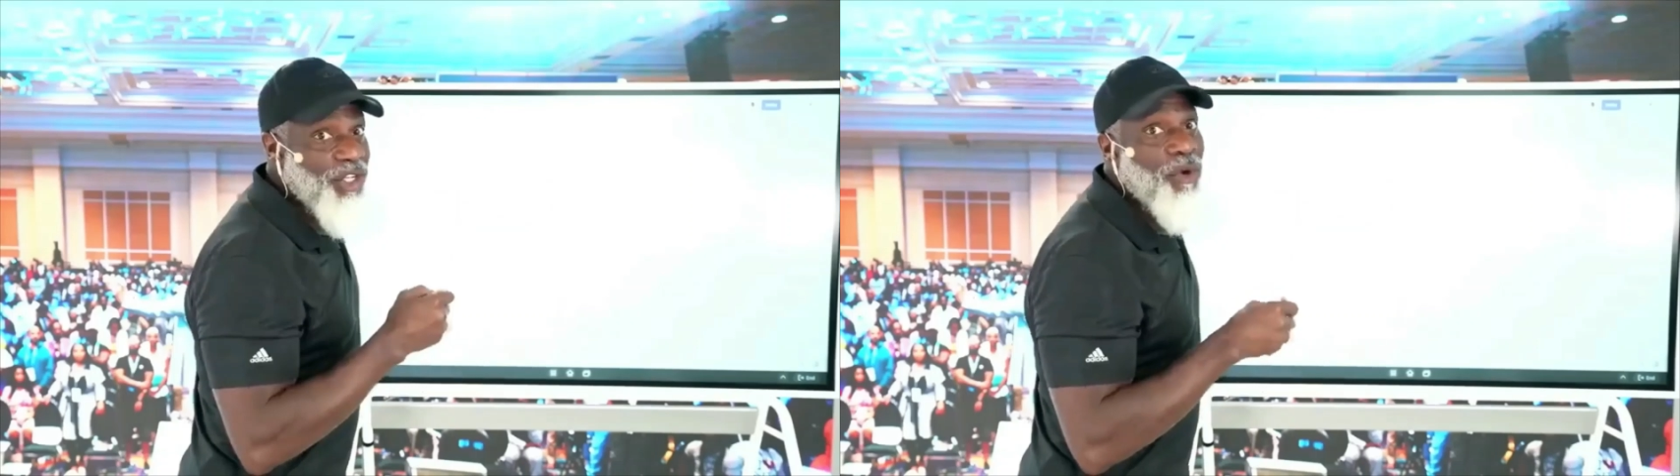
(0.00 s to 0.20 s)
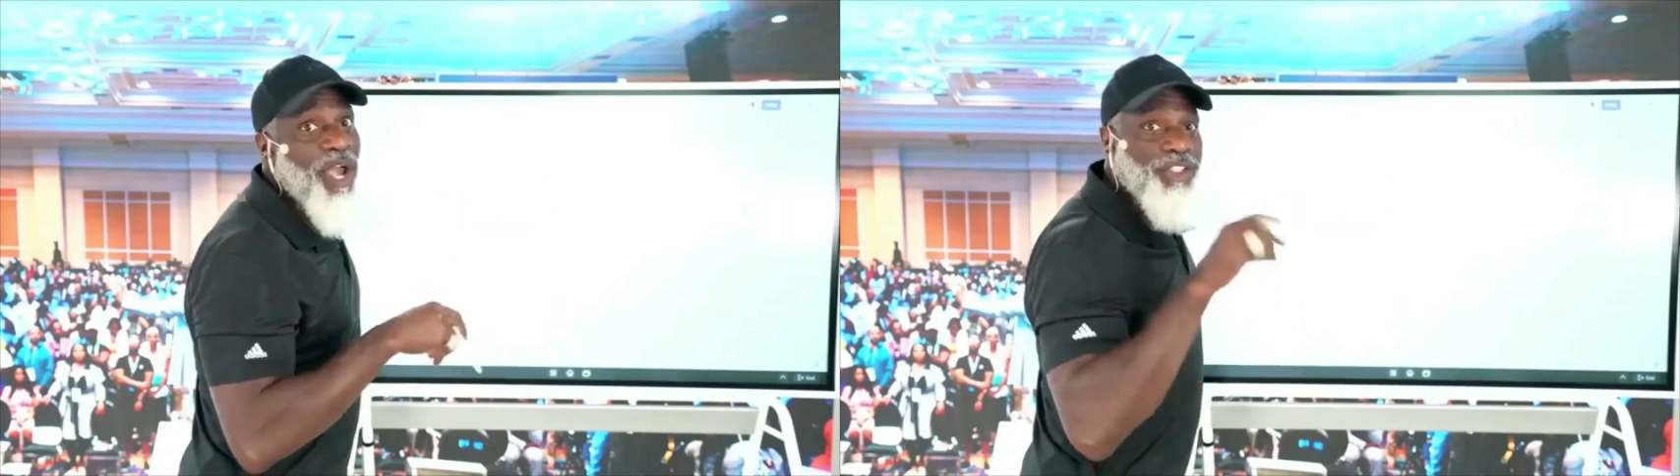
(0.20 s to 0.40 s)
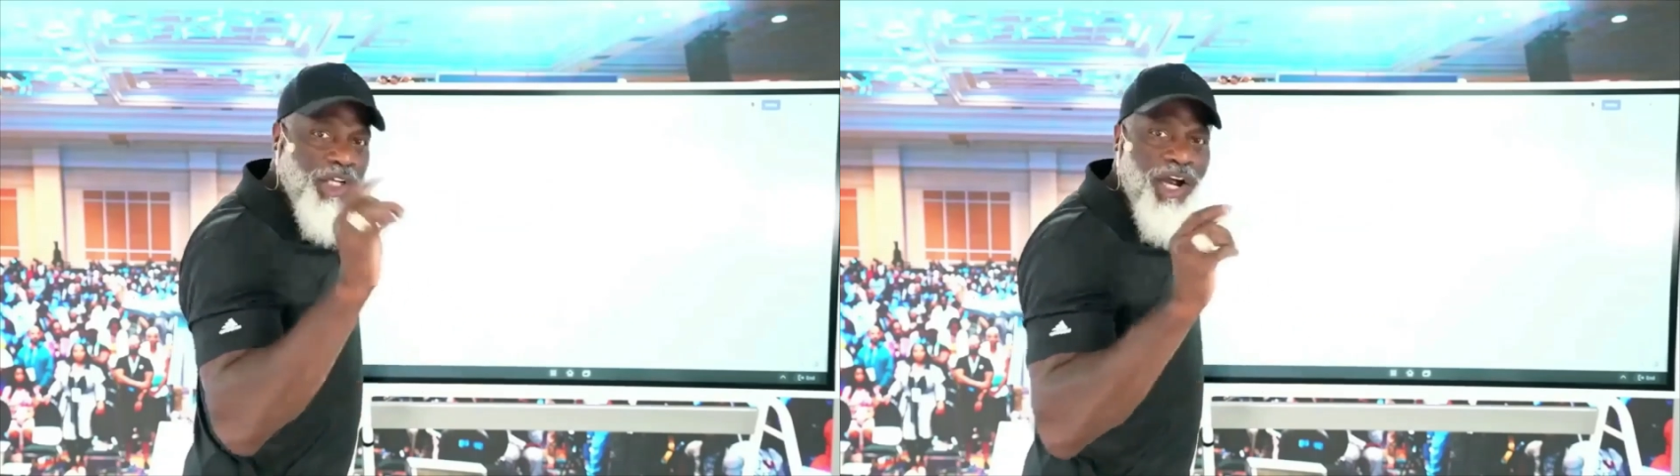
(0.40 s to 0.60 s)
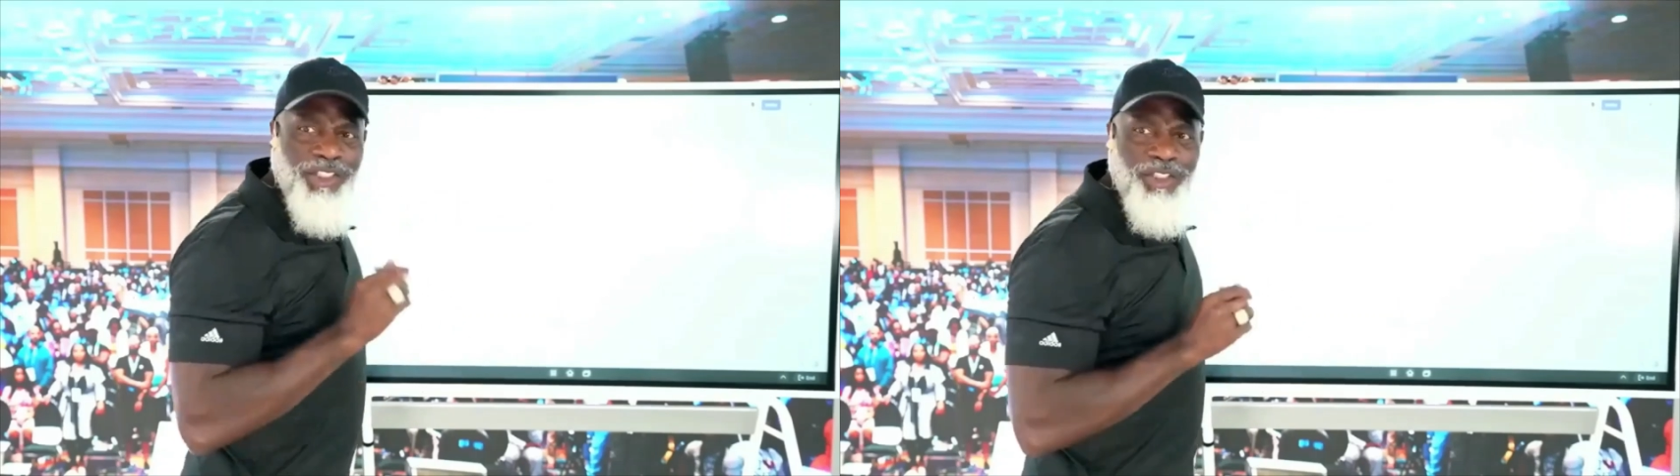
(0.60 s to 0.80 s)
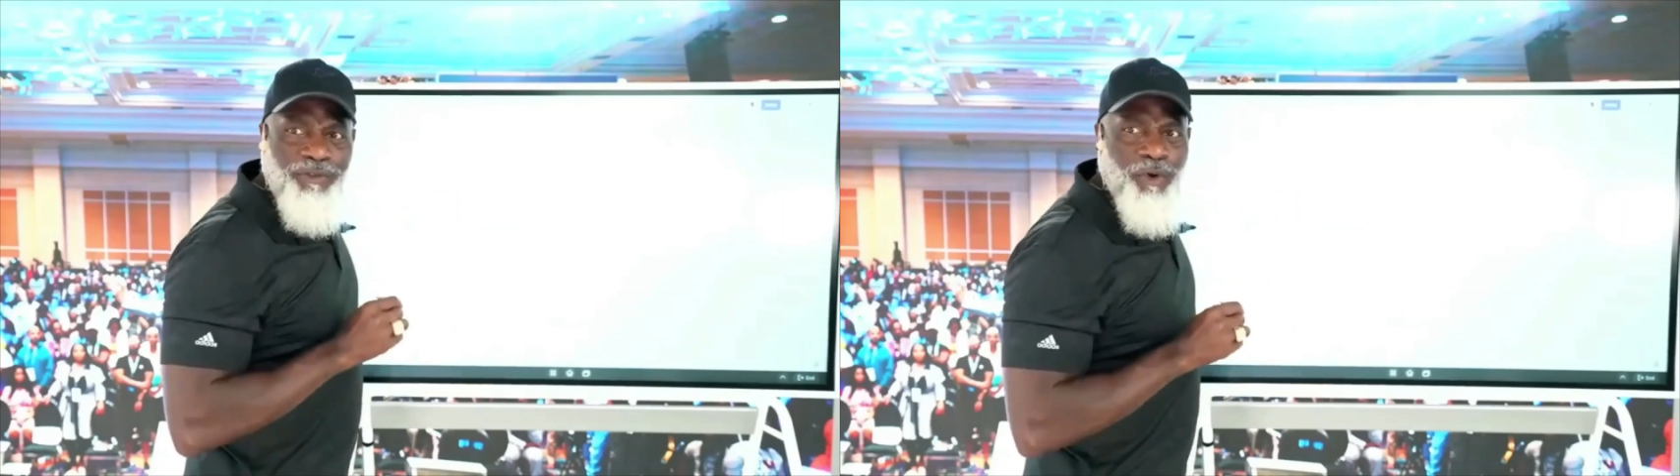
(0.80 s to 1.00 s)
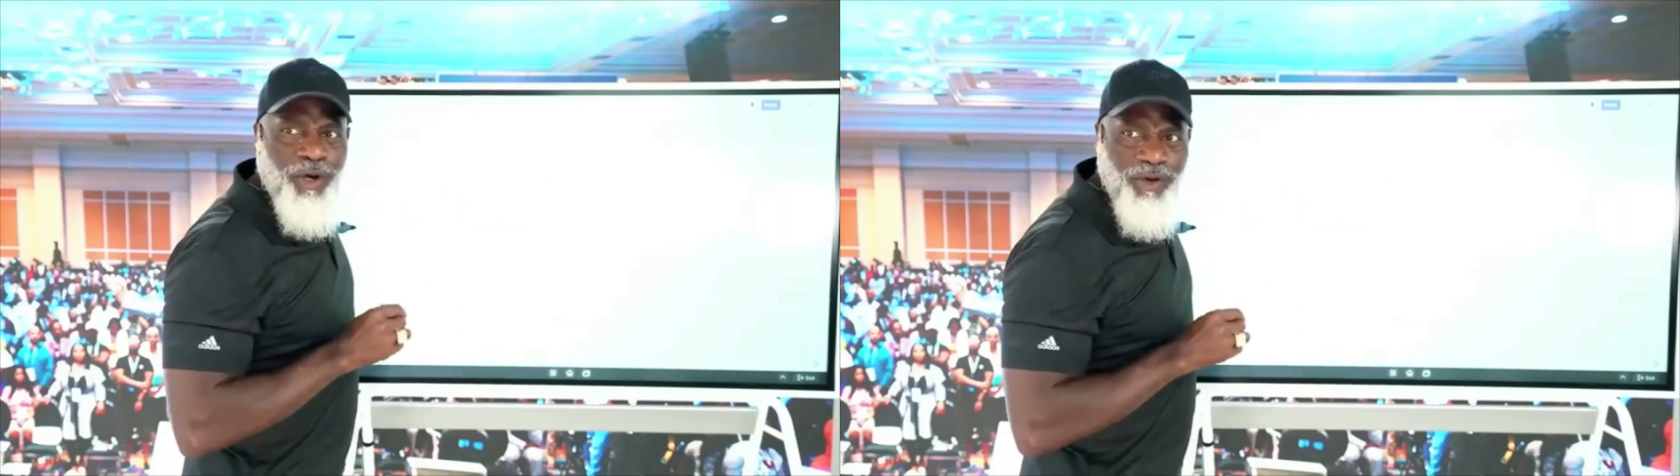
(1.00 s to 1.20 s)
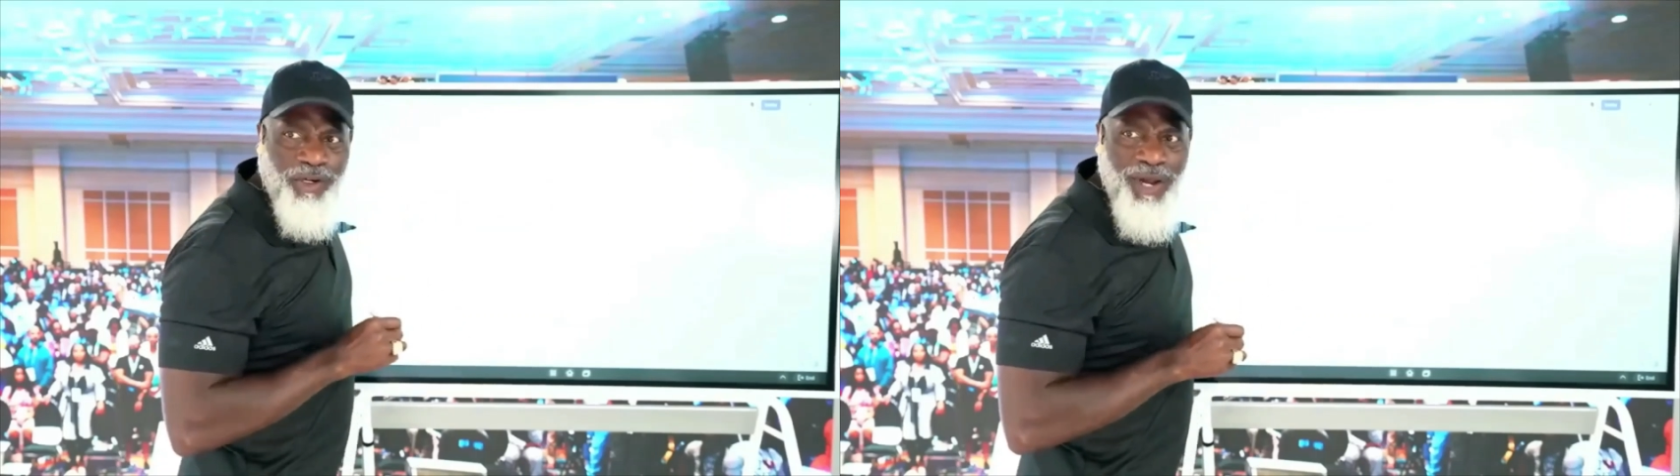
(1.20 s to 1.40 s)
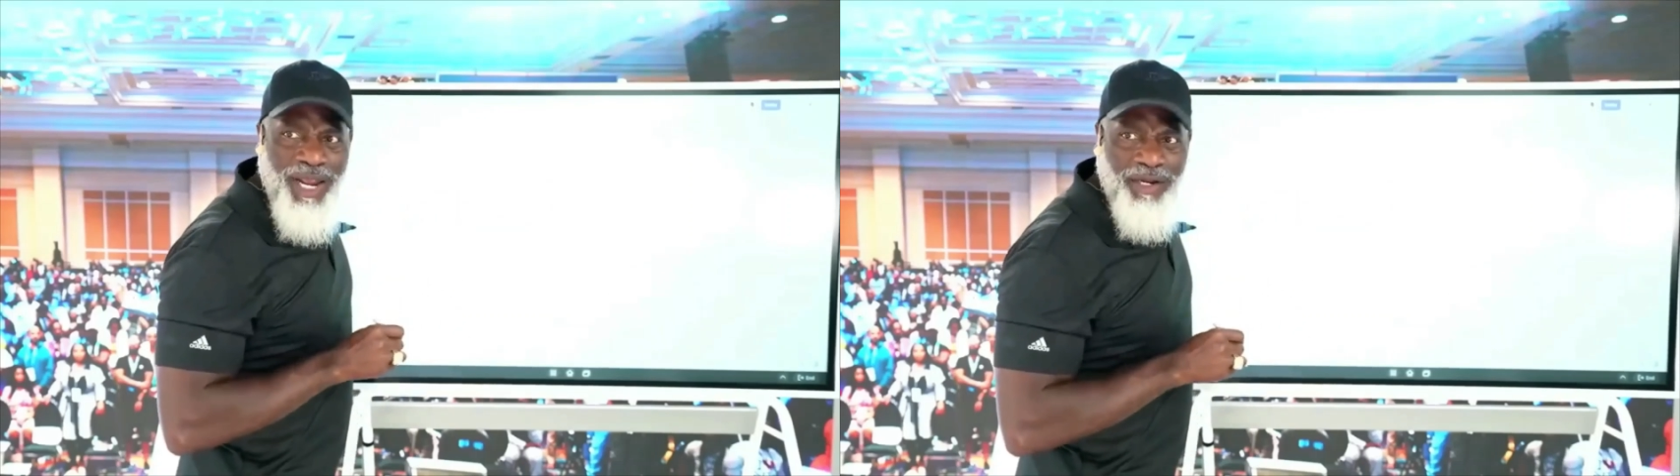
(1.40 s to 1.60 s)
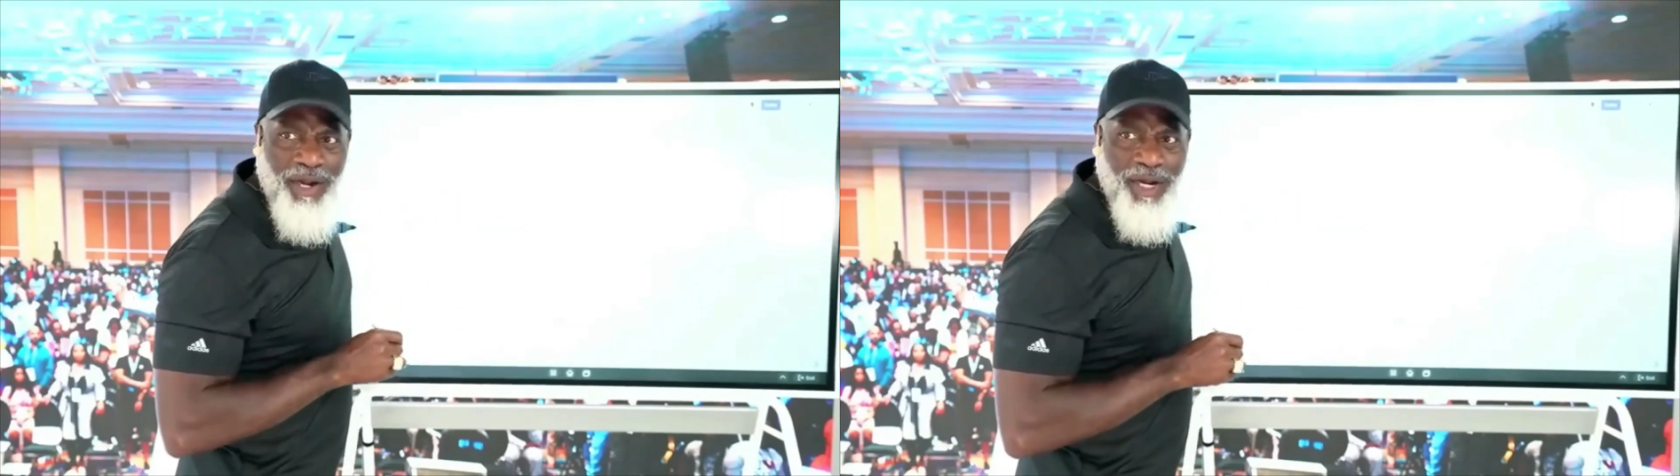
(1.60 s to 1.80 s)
and charge you for it on a credit card.